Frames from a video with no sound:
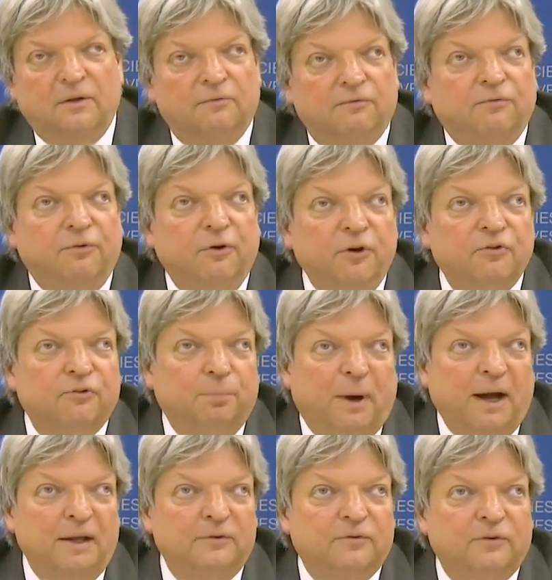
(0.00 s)
The first
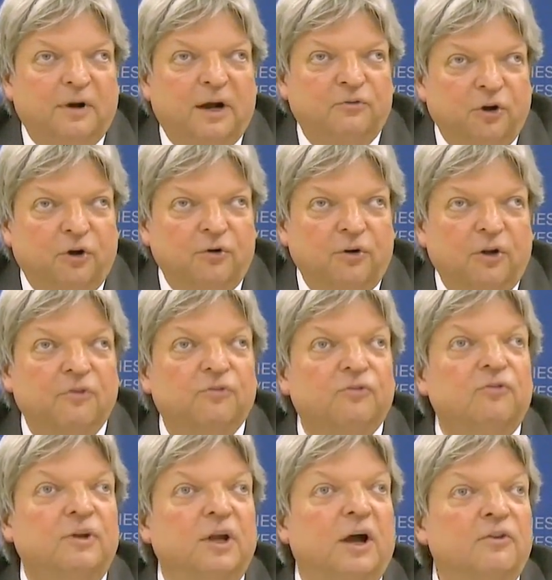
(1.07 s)
pilot run showed
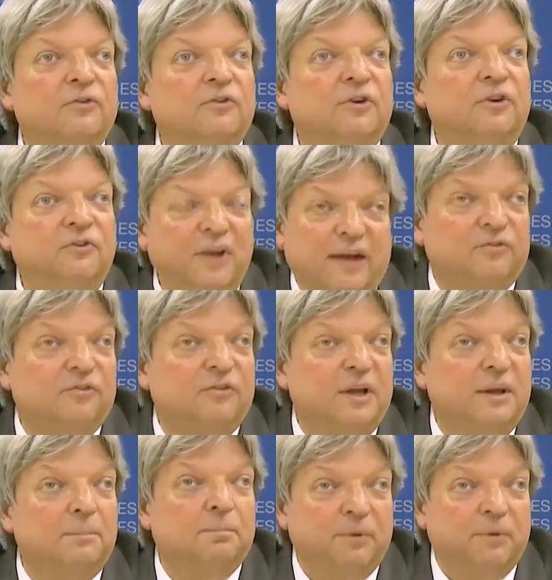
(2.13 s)
us the answer is
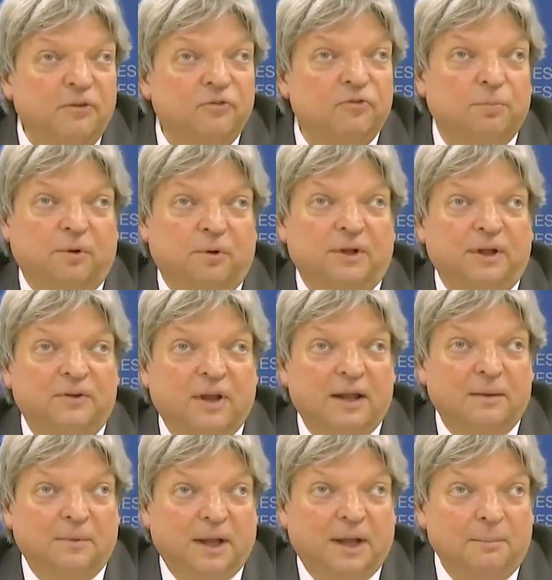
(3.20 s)
yes. In principle, this
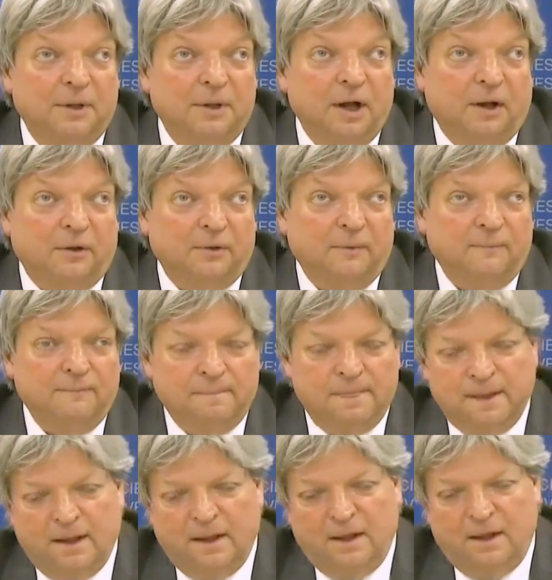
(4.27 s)
can be done.
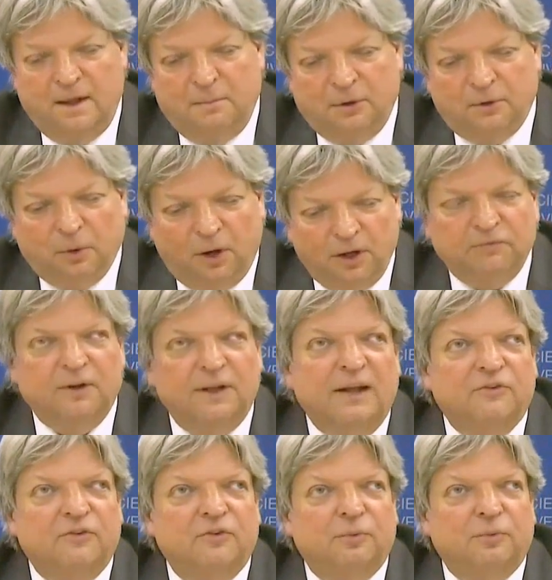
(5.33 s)
But one of the
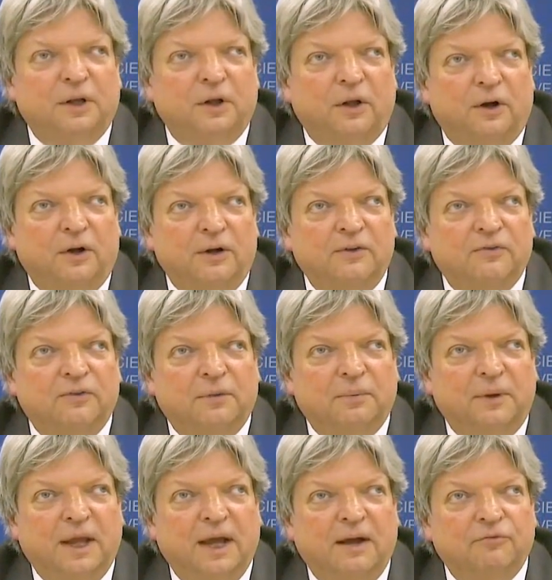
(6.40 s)
lessons we learned is
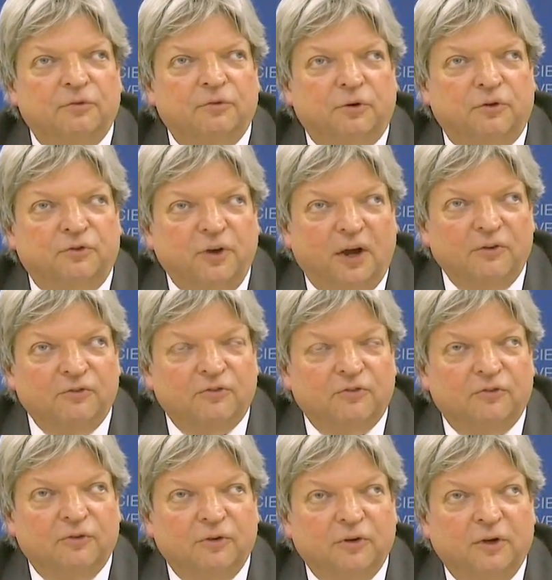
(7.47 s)
that we have to
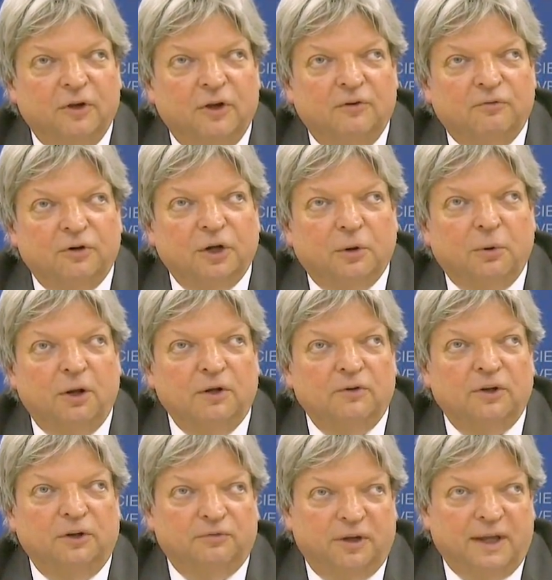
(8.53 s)
adjust for the
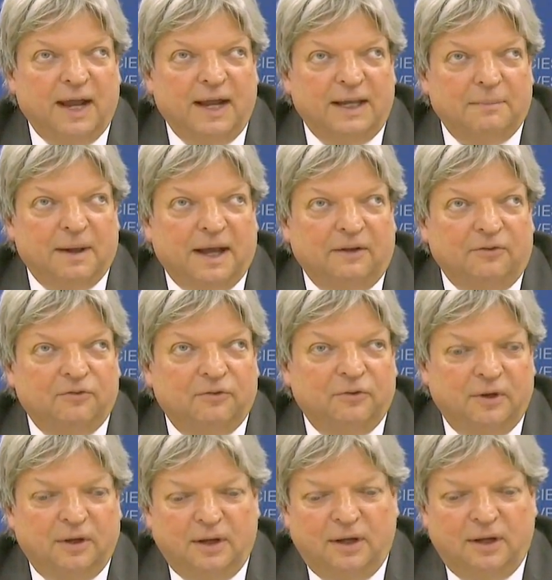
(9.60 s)
quality of the database.